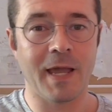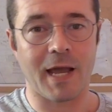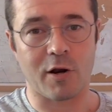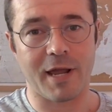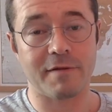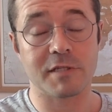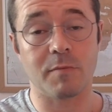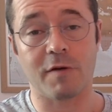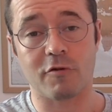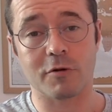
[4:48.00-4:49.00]
And I have some
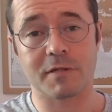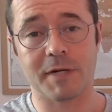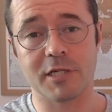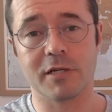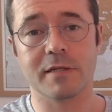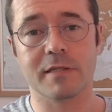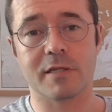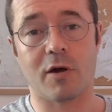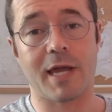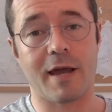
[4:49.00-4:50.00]
other automations.
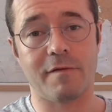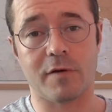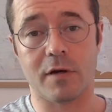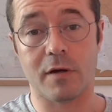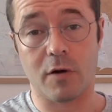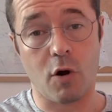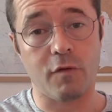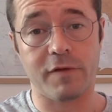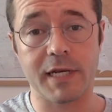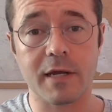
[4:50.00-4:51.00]
I have a whole
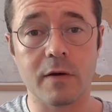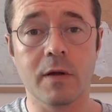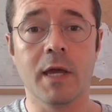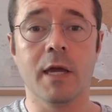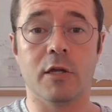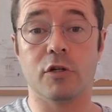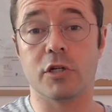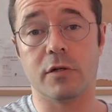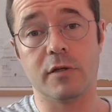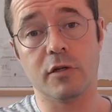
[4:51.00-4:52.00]
video, you
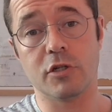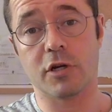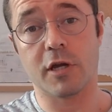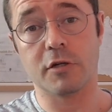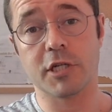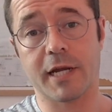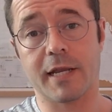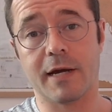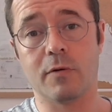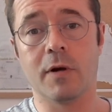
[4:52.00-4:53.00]
should go check
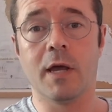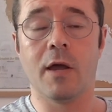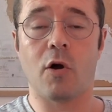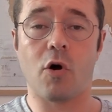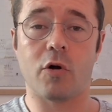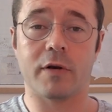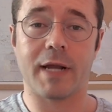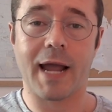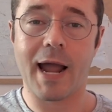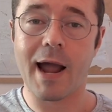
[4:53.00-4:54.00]
it out, on
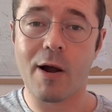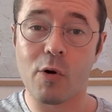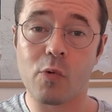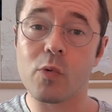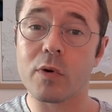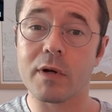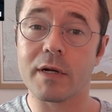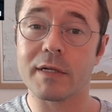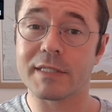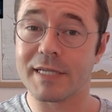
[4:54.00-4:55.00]
how
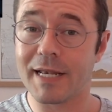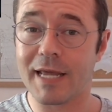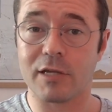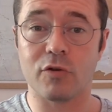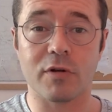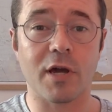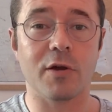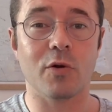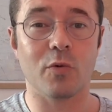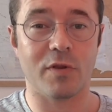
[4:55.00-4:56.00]
to let you
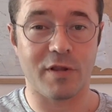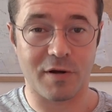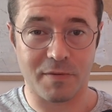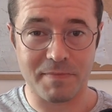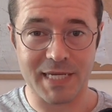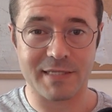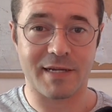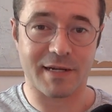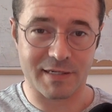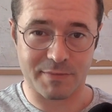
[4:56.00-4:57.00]
know that a
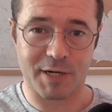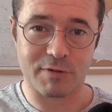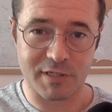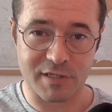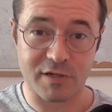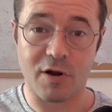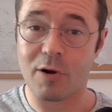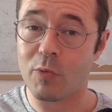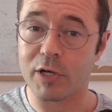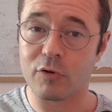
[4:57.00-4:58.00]
meeting is about to
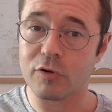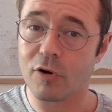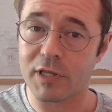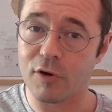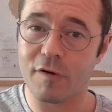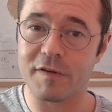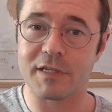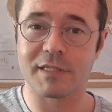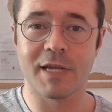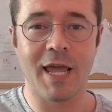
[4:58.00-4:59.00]
start when you're not in the
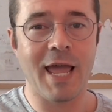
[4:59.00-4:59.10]
office.